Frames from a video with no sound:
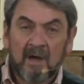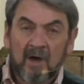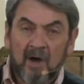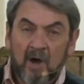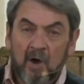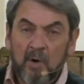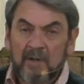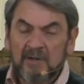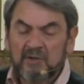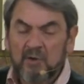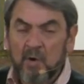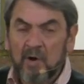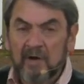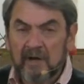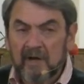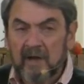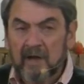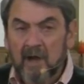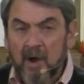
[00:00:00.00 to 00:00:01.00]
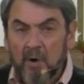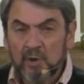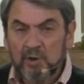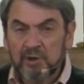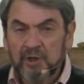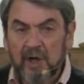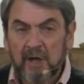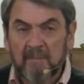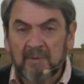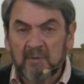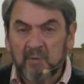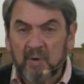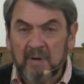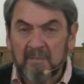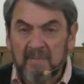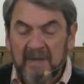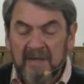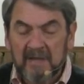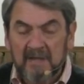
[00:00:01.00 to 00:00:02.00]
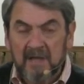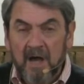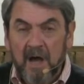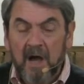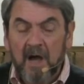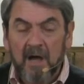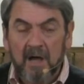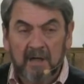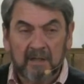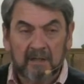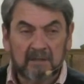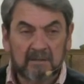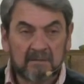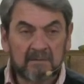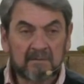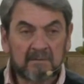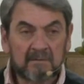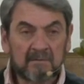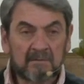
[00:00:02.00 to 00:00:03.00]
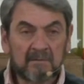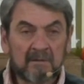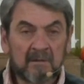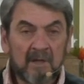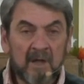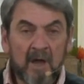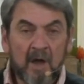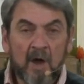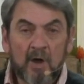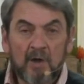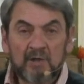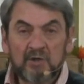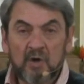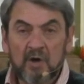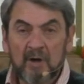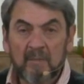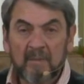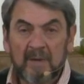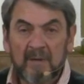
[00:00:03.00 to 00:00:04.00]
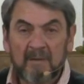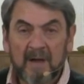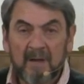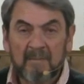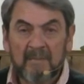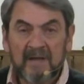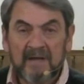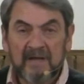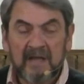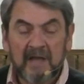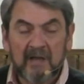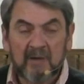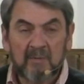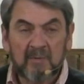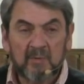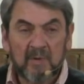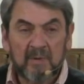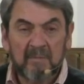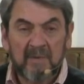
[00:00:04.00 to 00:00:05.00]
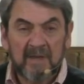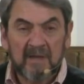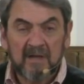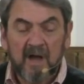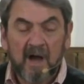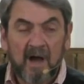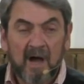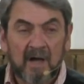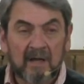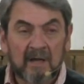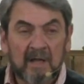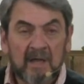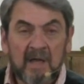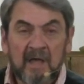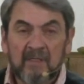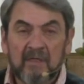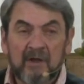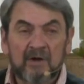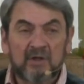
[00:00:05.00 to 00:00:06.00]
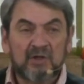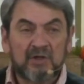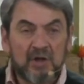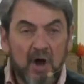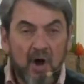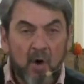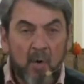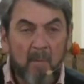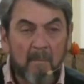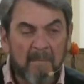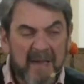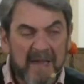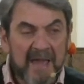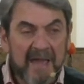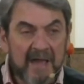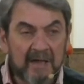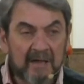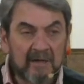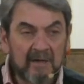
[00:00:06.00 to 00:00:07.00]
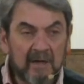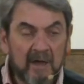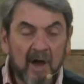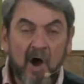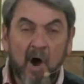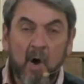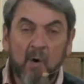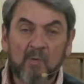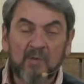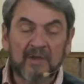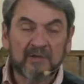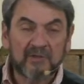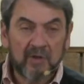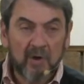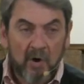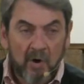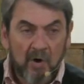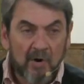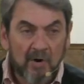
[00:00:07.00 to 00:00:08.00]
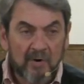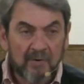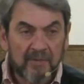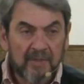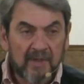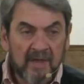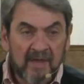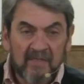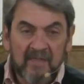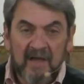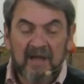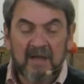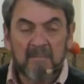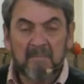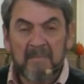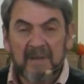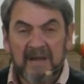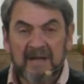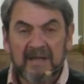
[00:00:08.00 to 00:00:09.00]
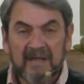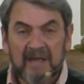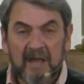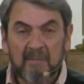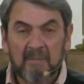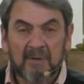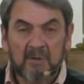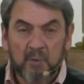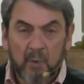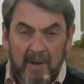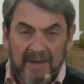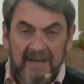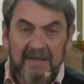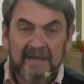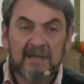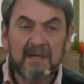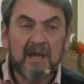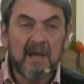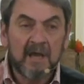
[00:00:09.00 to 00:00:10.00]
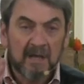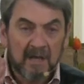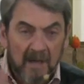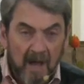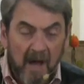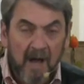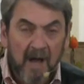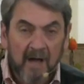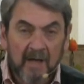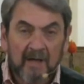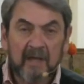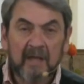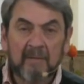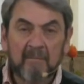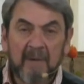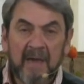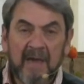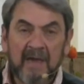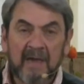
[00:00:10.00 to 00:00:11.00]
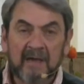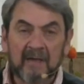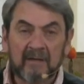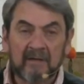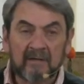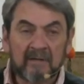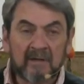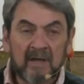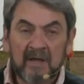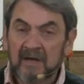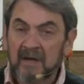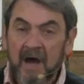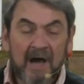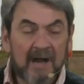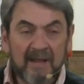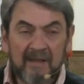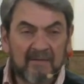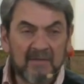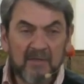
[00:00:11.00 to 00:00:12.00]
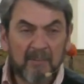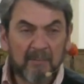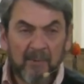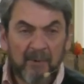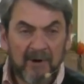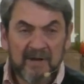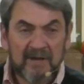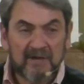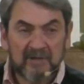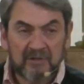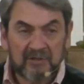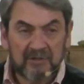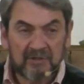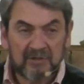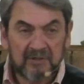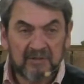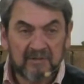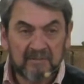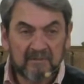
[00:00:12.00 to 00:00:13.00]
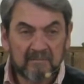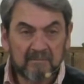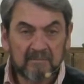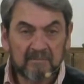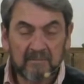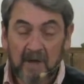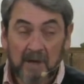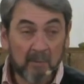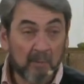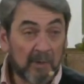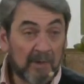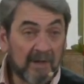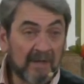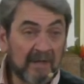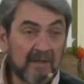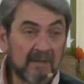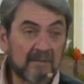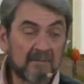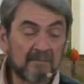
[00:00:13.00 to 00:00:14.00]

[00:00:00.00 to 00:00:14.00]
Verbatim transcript: Who is going to negotiate between me and God? Who is going to be my mediator between me and God? There's no man on this earth that can mediate between God and man. Not even the priests. Not really.